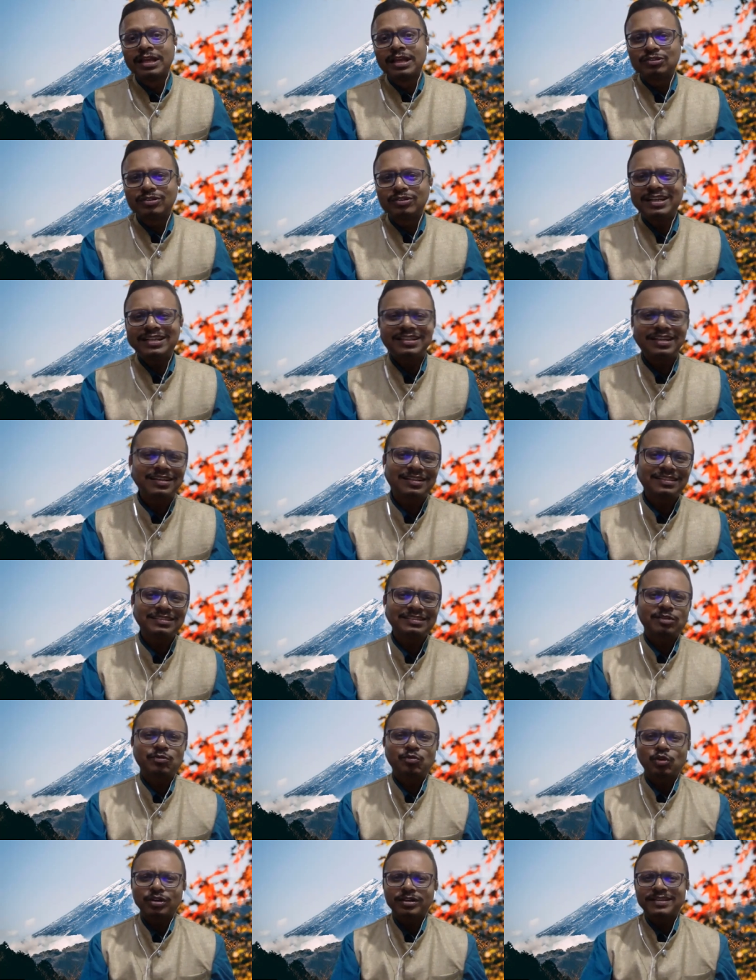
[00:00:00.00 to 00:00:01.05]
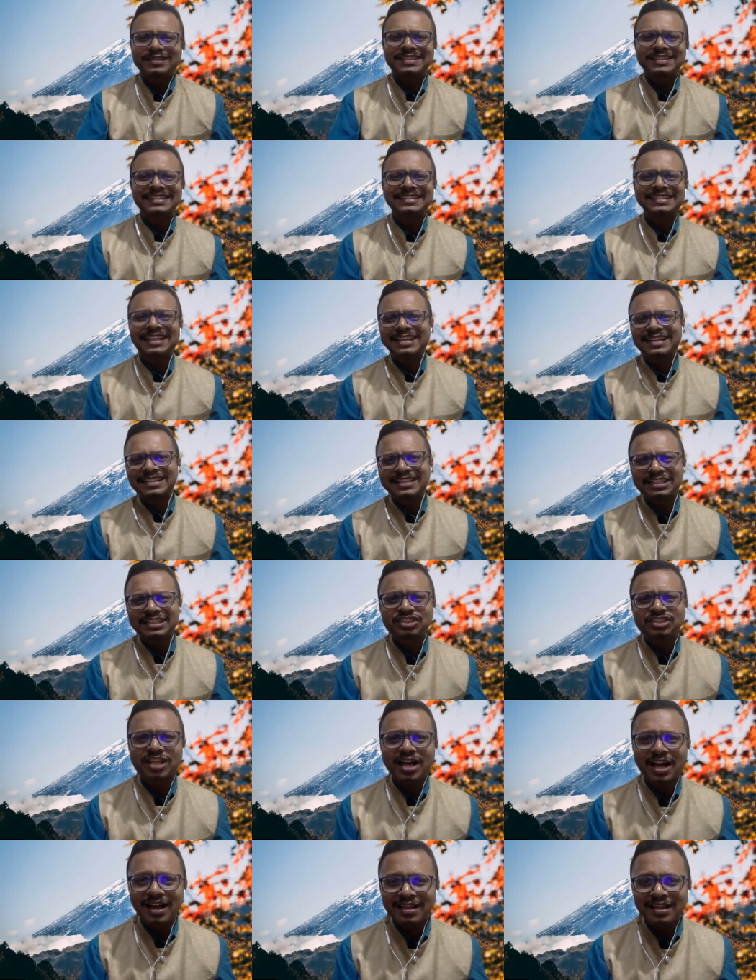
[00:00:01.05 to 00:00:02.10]
So let's understand what is exactly the
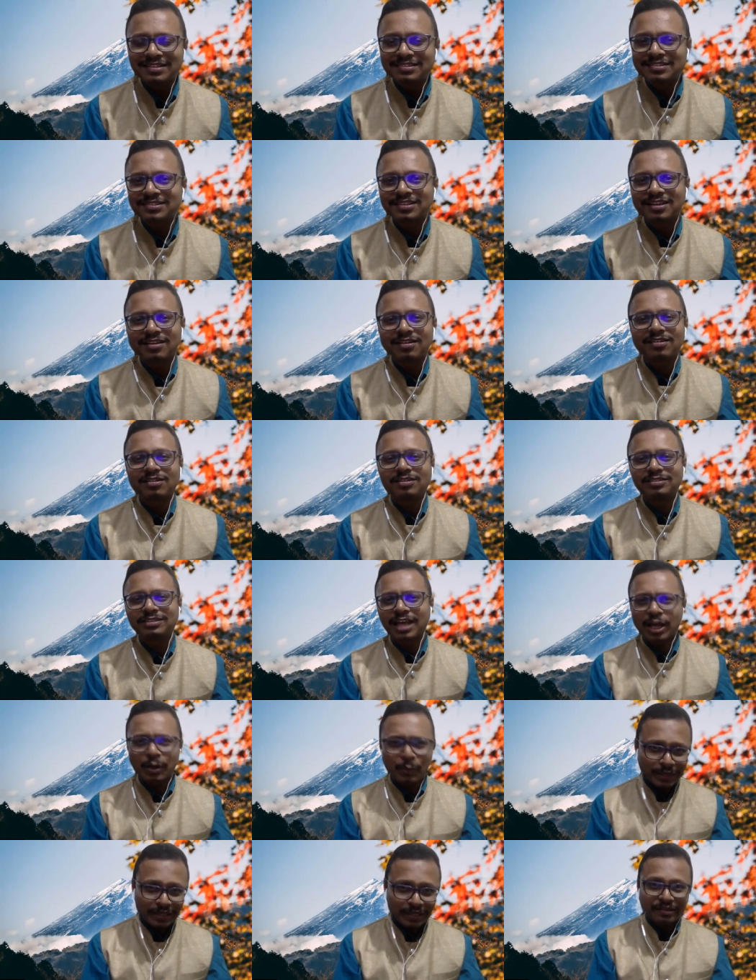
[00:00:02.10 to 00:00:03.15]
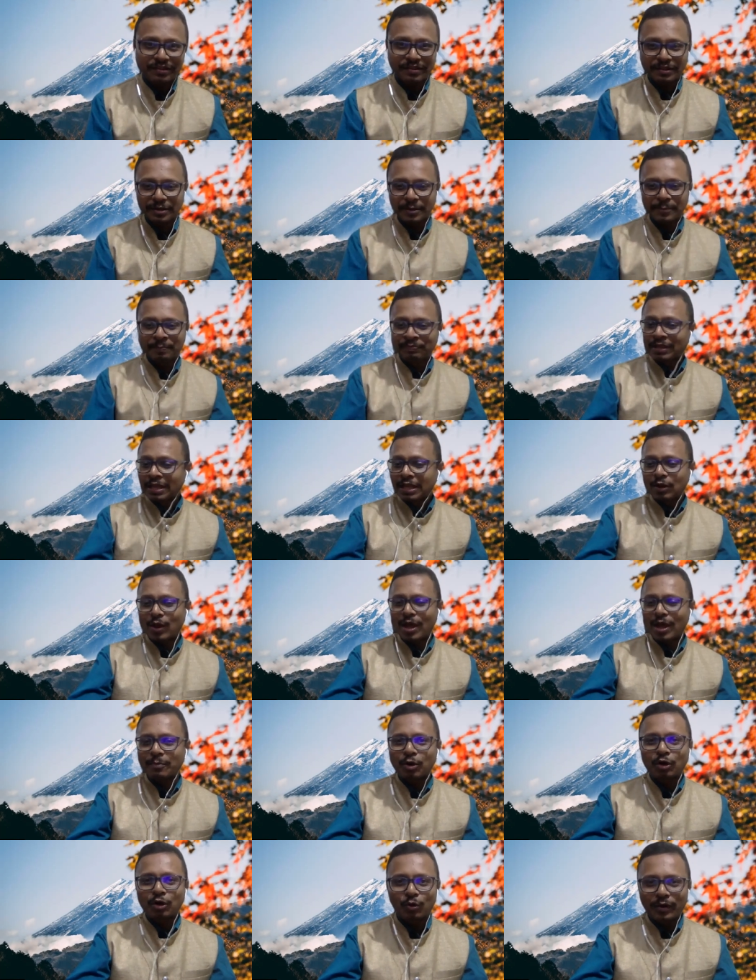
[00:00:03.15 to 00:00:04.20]
Charles Darwin theory. Now,
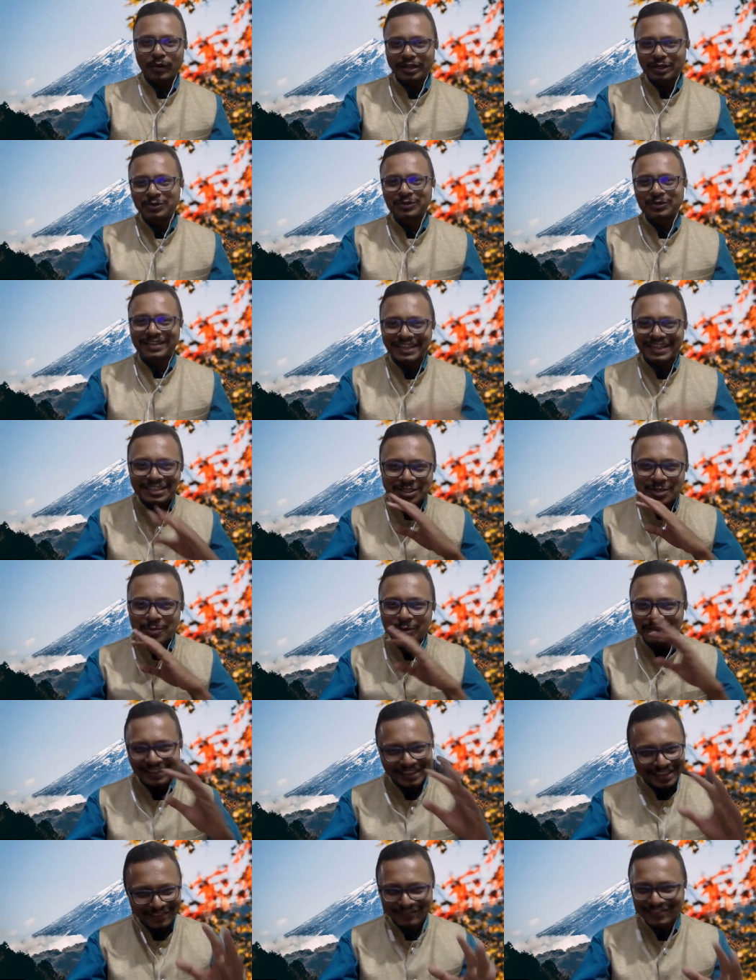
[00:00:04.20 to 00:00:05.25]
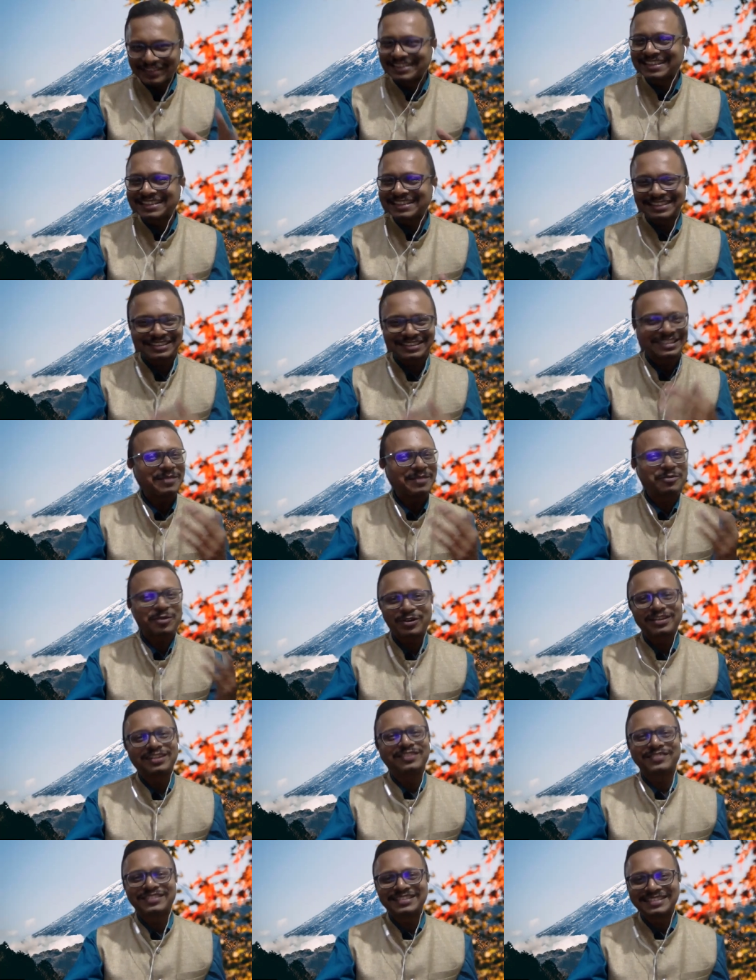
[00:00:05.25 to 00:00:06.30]
I'm not going to teach about any physics since I'm
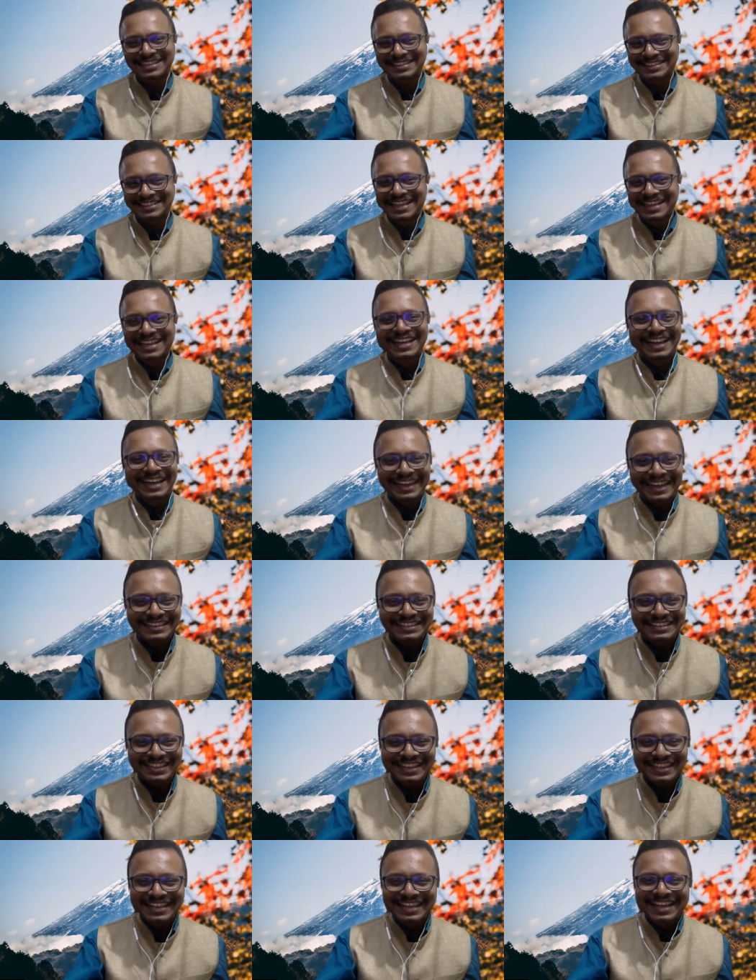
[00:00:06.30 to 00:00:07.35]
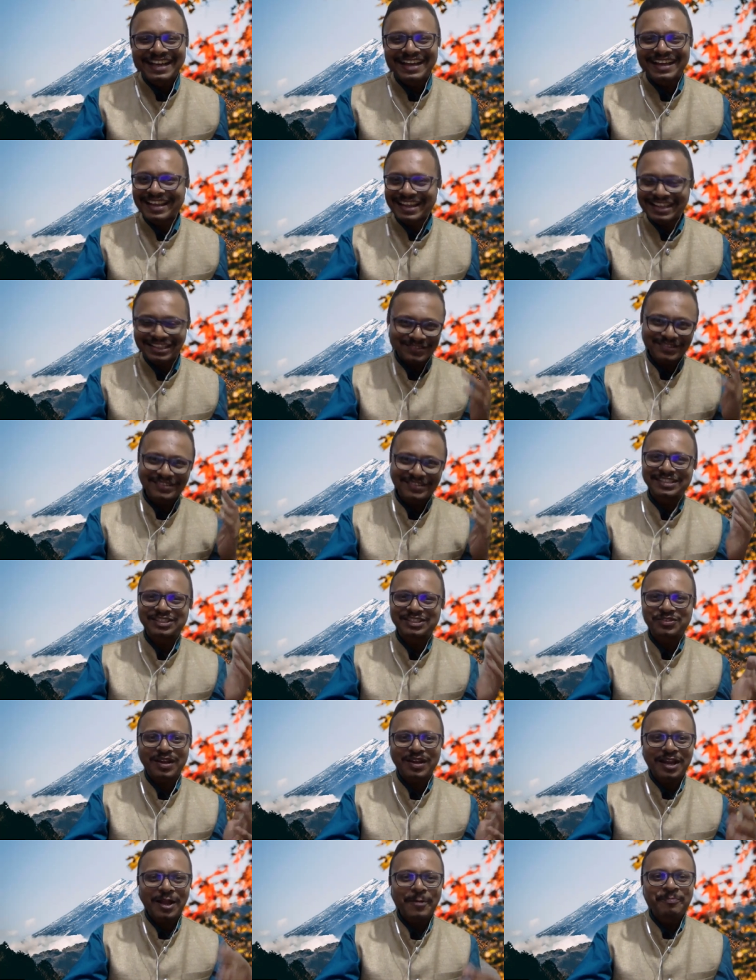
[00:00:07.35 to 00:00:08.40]
not a physics teacher like physics
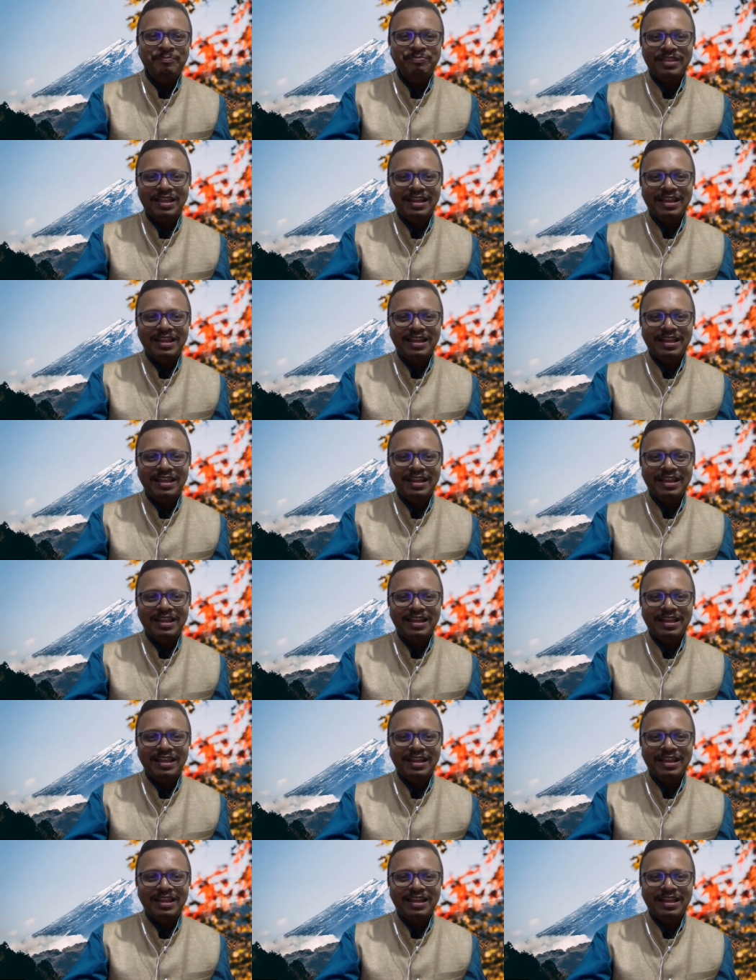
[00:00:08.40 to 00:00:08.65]
wala.